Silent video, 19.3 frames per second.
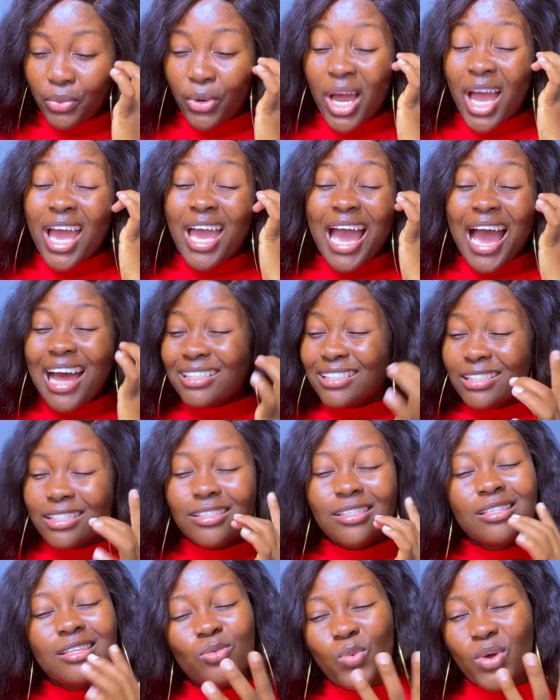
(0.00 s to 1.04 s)
And
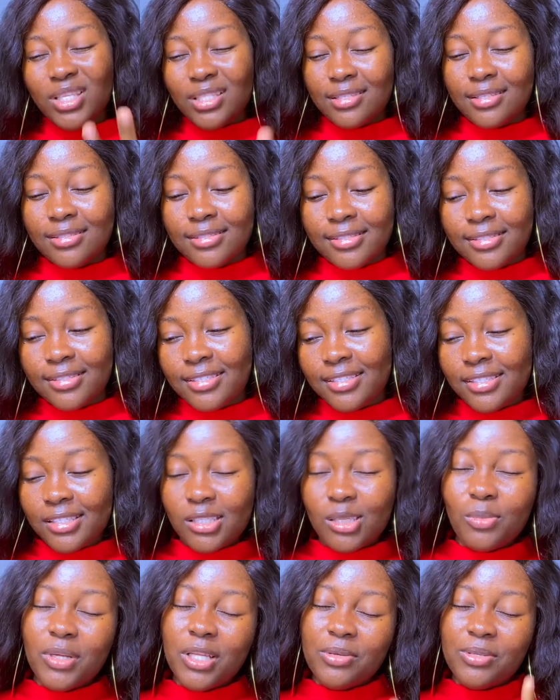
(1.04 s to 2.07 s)
the one thing is,
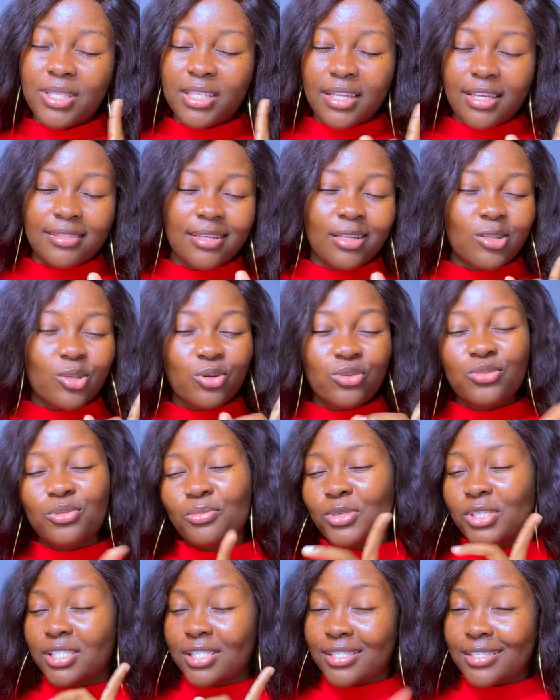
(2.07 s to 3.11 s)
somebody said that I talk too
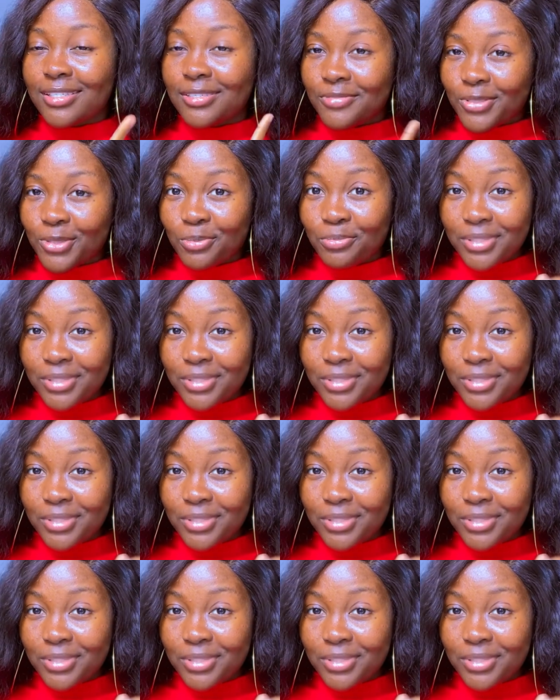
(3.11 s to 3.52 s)
much in this video.